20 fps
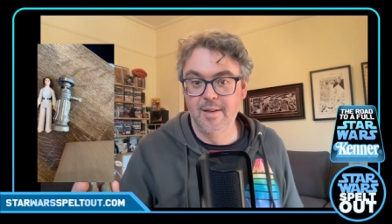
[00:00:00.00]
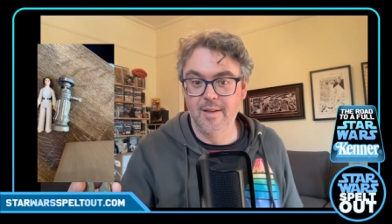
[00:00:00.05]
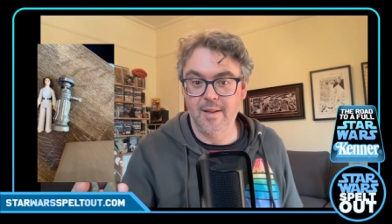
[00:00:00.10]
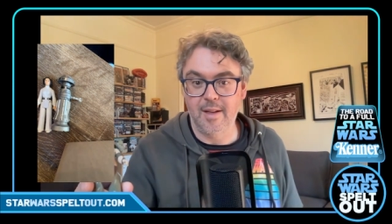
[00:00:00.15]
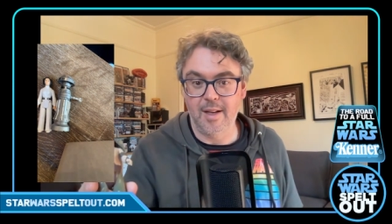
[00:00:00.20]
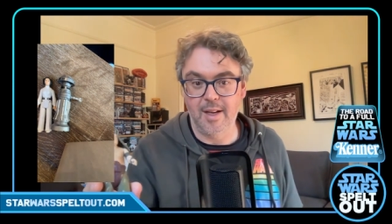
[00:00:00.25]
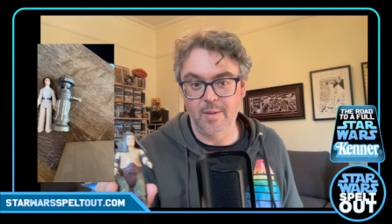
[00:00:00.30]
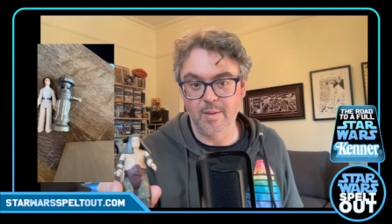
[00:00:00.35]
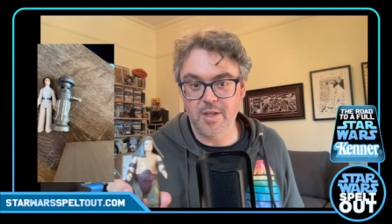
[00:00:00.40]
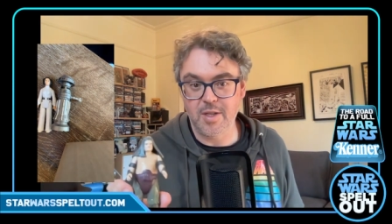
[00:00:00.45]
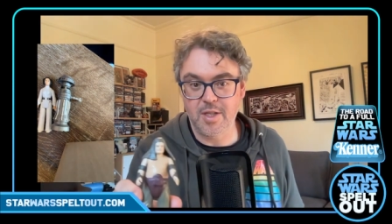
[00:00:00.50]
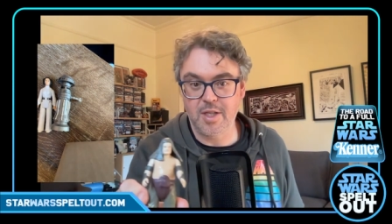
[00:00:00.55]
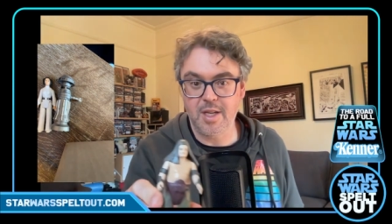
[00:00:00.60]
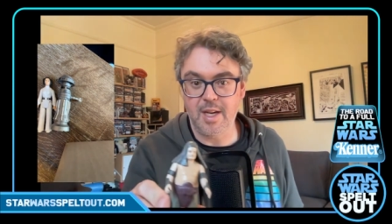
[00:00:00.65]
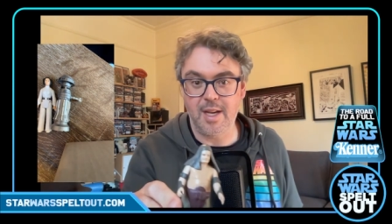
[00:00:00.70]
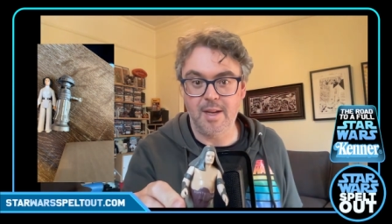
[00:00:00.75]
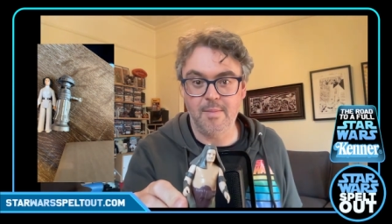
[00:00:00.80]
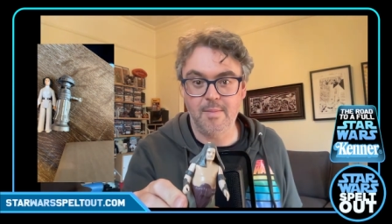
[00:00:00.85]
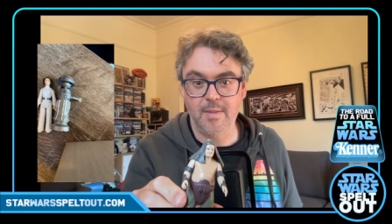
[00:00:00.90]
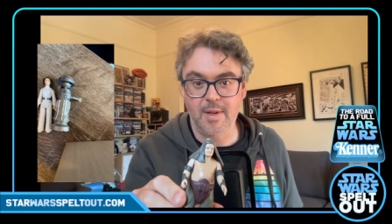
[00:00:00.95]
And he was
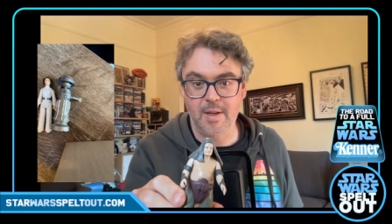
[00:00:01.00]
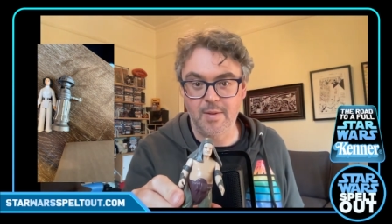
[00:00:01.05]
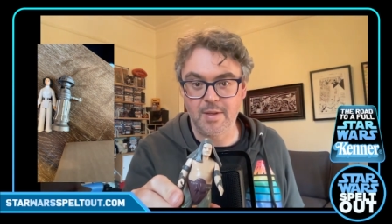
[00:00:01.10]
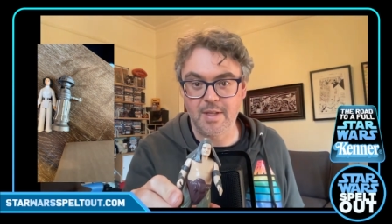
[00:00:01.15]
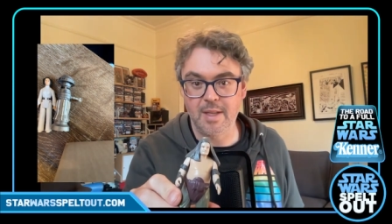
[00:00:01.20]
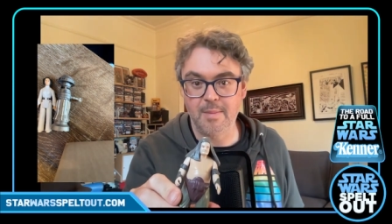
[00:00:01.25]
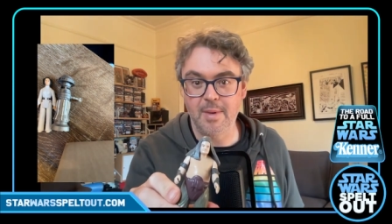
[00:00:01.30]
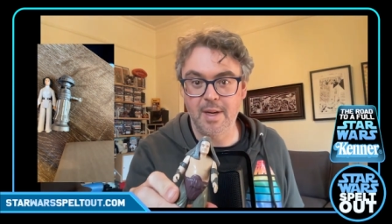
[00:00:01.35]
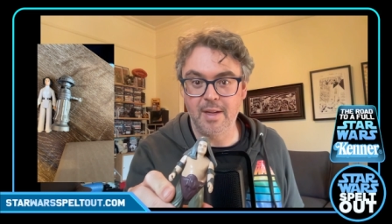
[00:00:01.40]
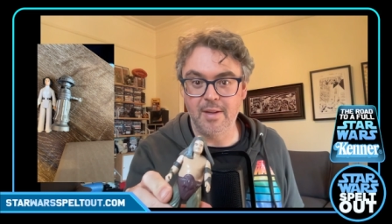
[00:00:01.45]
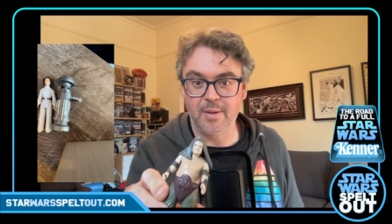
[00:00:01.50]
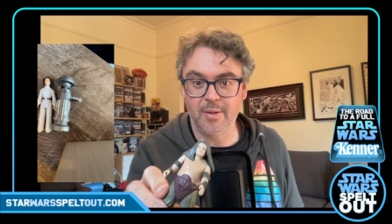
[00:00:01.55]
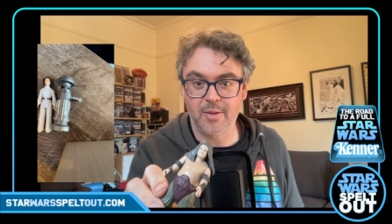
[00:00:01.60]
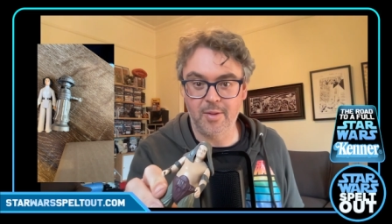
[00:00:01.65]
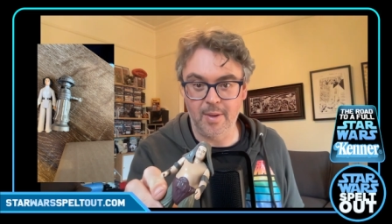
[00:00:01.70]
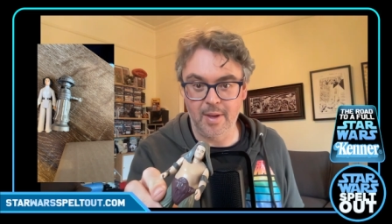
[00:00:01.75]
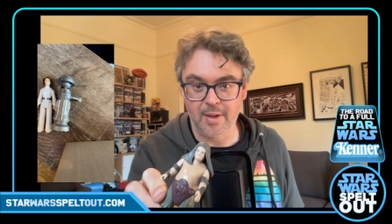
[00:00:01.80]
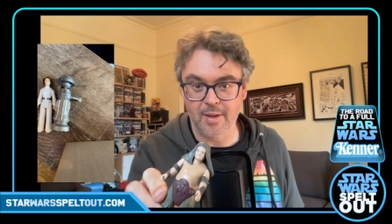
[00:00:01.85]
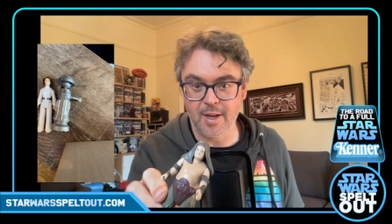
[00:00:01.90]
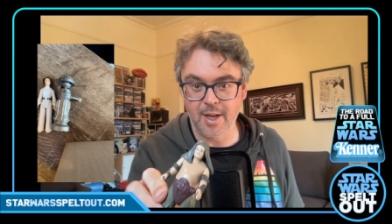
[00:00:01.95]
cheap. He was in the bundle, so
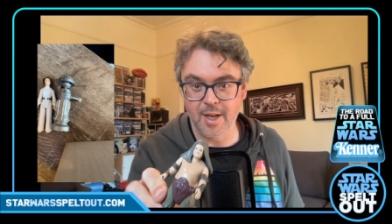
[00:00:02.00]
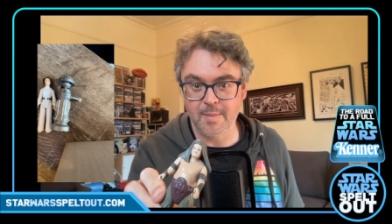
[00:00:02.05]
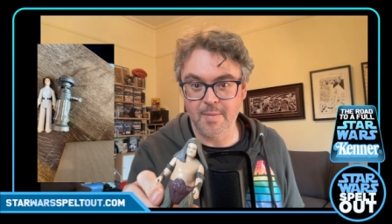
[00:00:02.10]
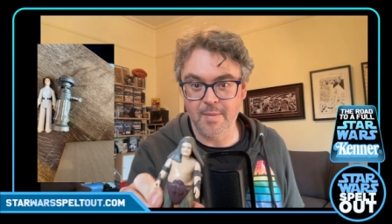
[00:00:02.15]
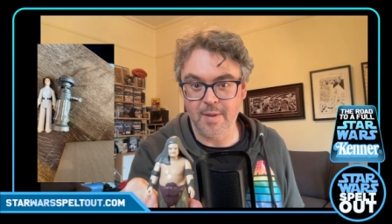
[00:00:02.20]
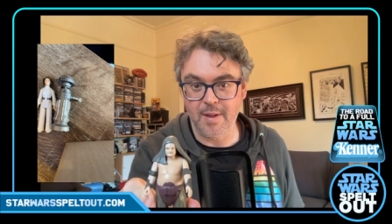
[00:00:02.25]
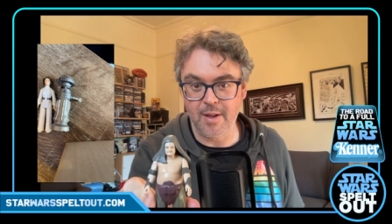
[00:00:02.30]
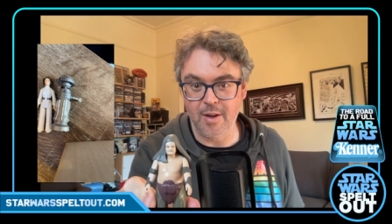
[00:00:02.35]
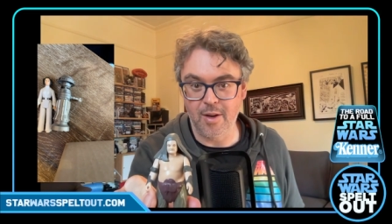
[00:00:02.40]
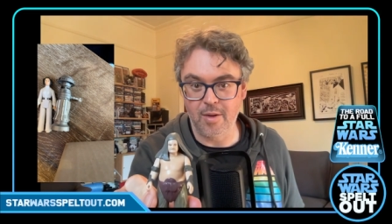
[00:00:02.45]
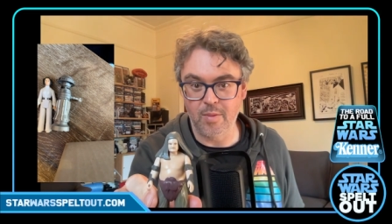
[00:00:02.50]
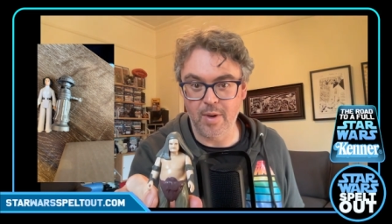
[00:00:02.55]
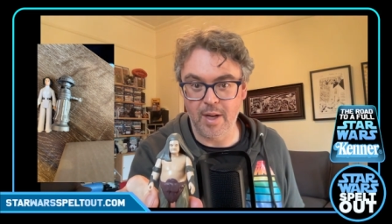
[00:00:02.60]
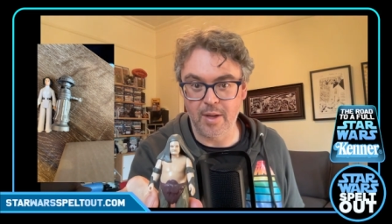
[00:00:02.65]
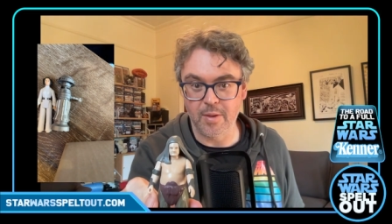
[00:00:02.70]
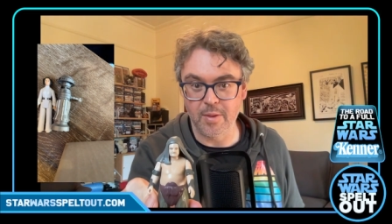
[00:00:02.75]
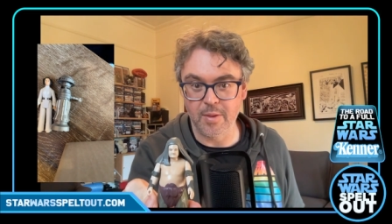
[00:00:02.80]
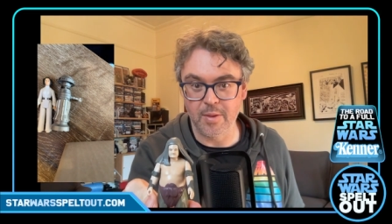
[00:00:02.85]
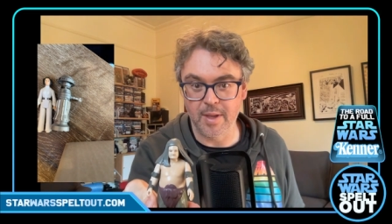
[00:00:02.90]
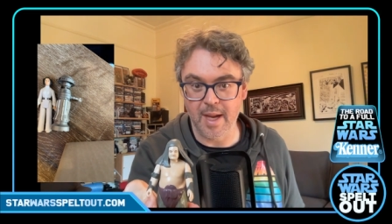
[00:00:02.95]
I got him. The old
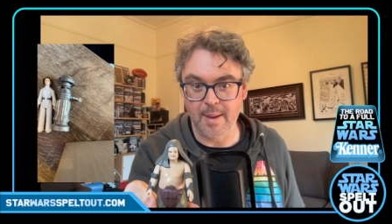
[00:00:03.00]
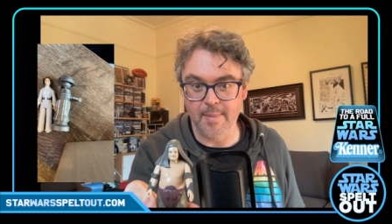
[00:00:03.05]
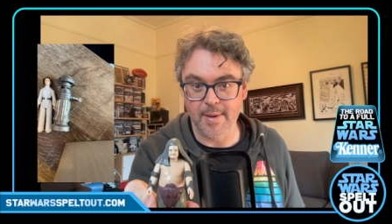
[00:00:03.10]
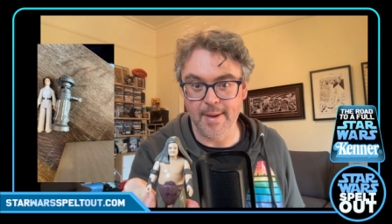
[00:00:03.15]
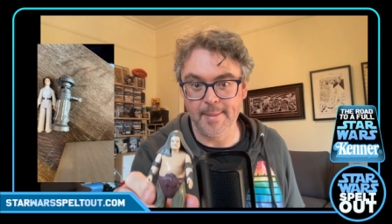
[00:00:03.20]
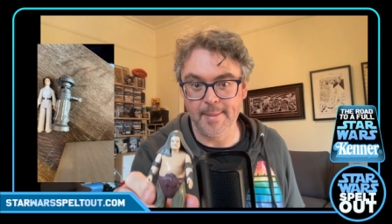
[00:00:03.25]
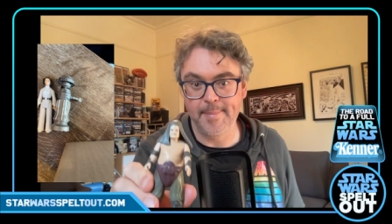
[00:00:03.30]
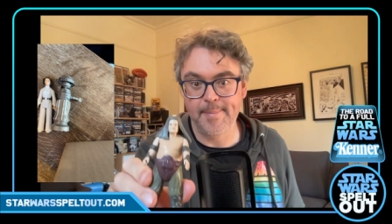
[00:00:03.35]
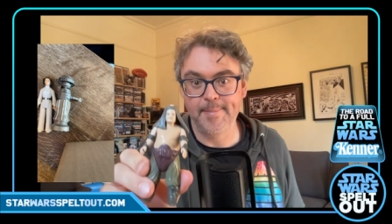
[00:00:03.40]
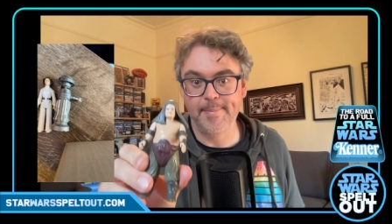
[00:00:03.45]
Rancor Keeper.